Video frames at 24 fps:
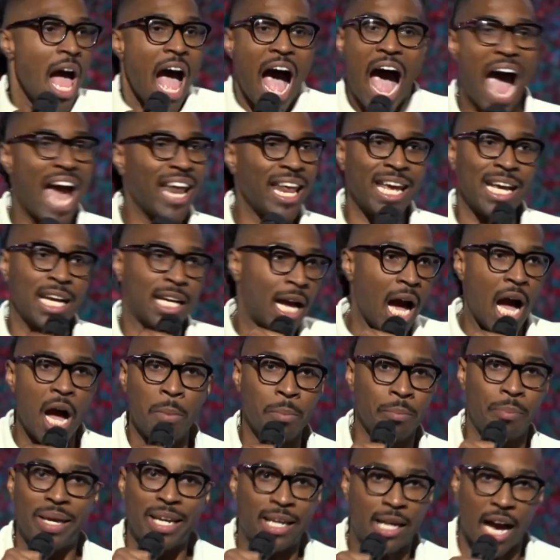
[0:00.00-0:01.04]
I didn't
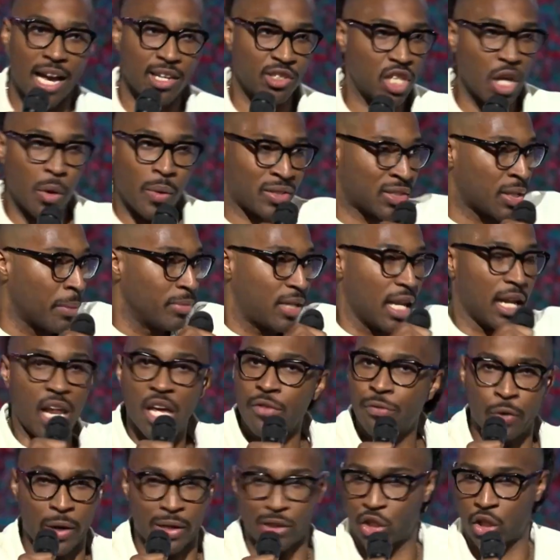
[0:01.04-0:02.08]
come because there was some
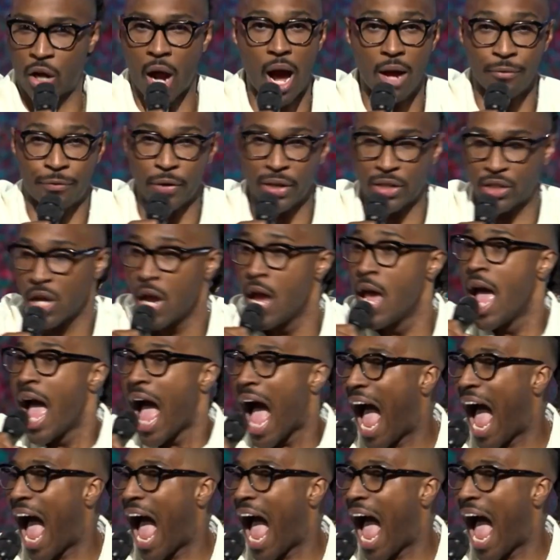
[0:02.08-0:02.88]
deliverance conference.